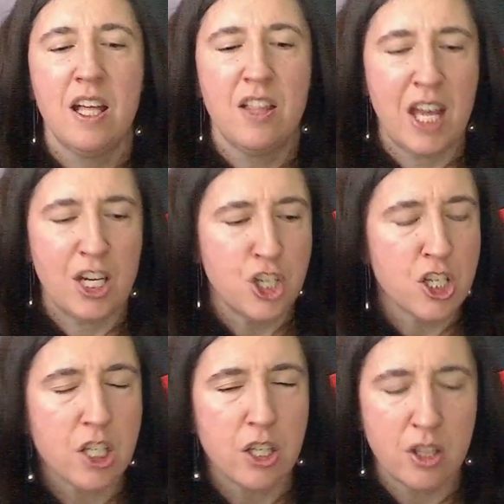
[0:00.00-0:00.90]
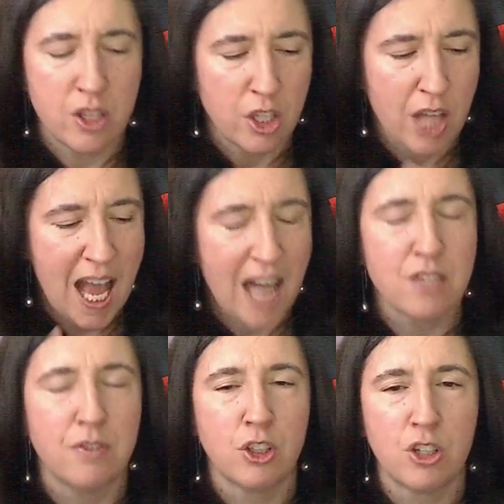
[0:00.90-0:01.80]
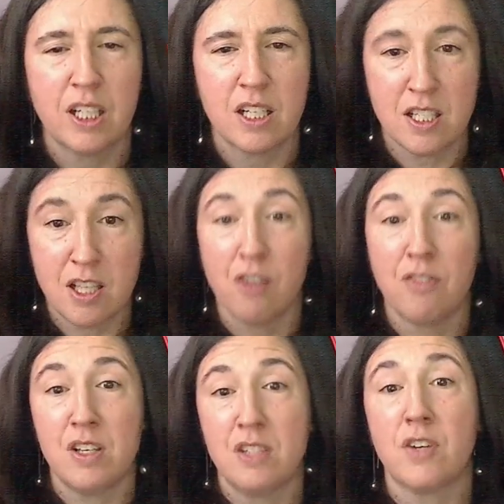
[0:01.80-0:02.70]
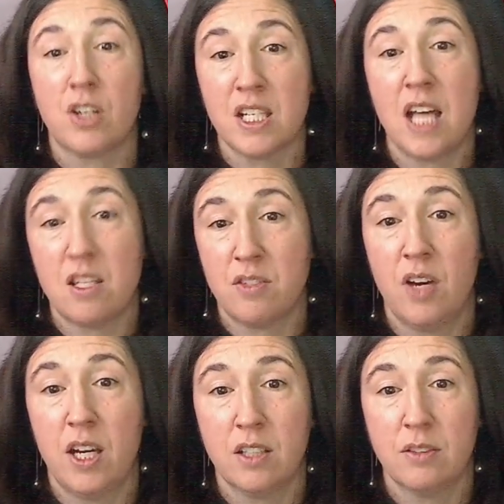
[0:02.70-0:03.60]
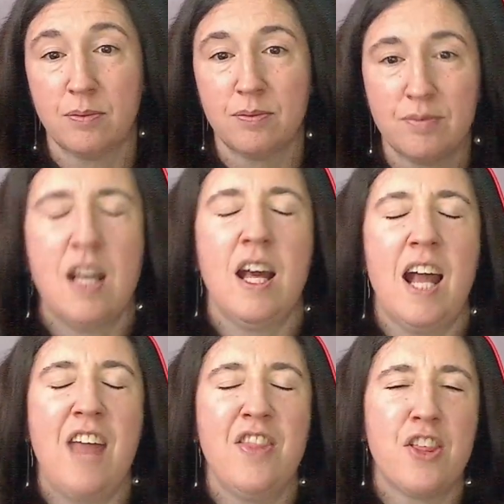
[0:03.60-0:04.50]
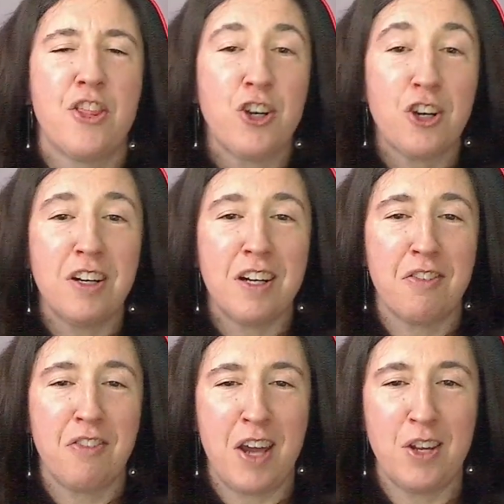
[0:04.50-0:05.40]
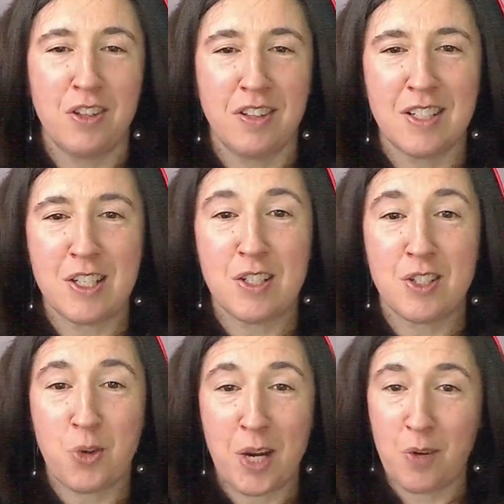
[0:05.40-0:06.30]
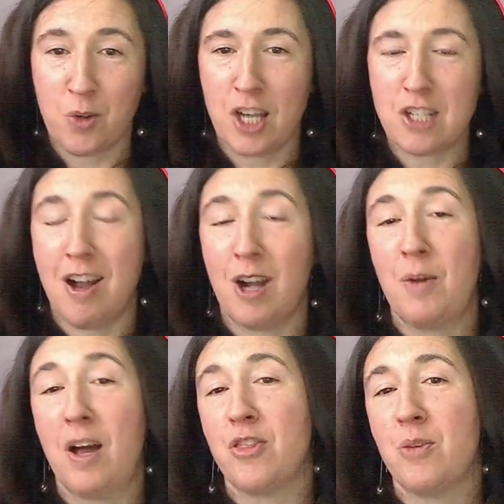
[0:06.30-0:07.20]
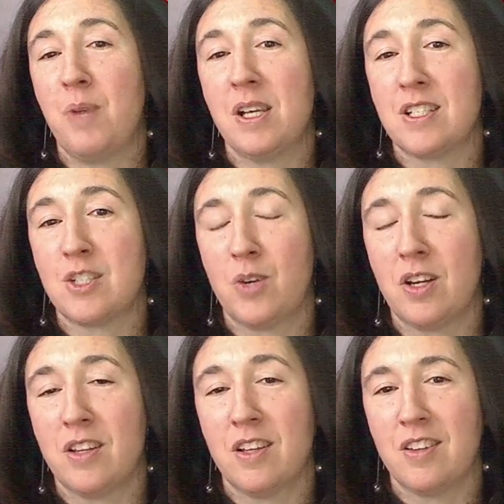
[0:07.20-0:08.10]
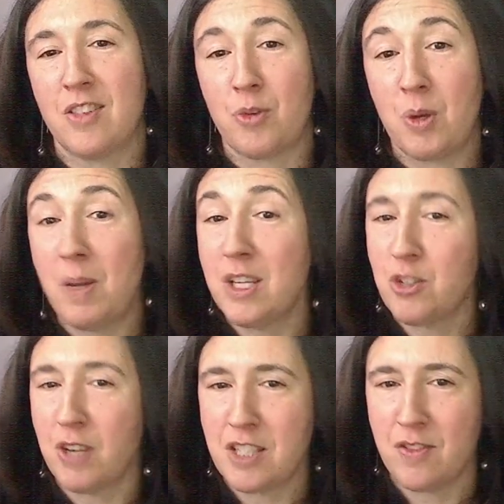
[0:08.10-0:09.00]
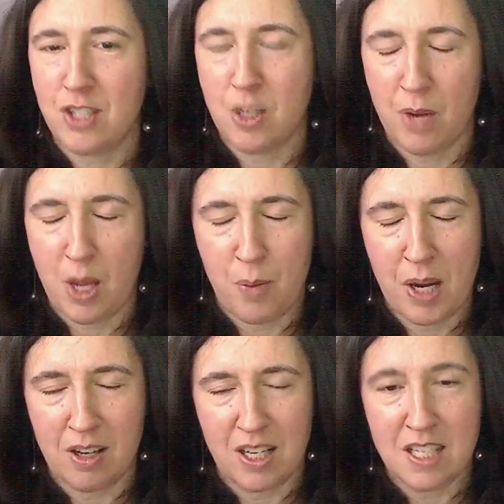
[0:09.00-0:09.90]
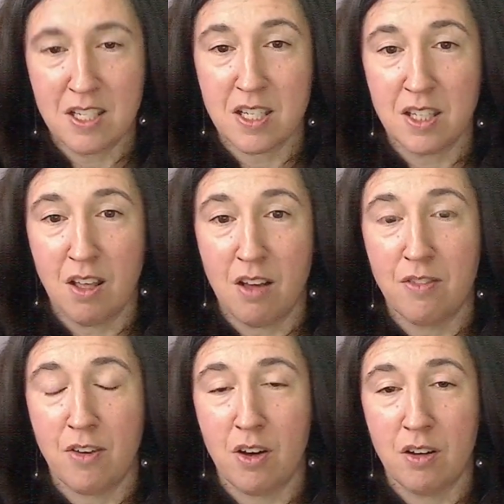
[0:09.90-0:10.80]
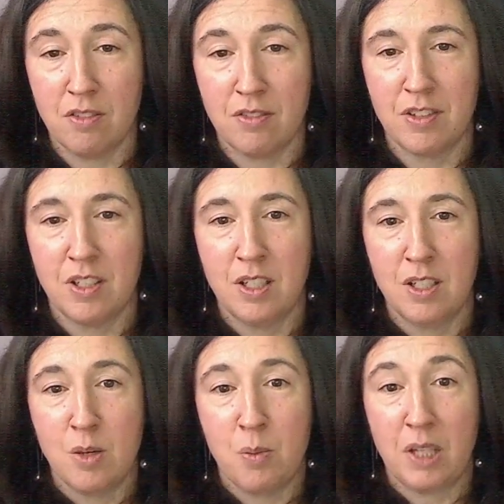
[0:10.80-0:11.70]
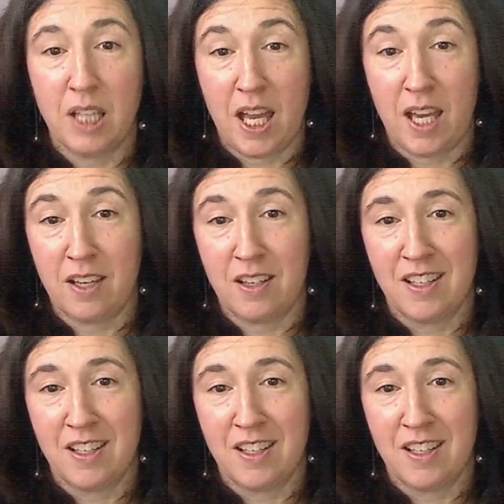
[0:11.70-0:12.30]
That just the act of learning itself is very satisfying. And the third and final trait we're going to talk about, one of the three best traits of the Gemini parent, is this love of play.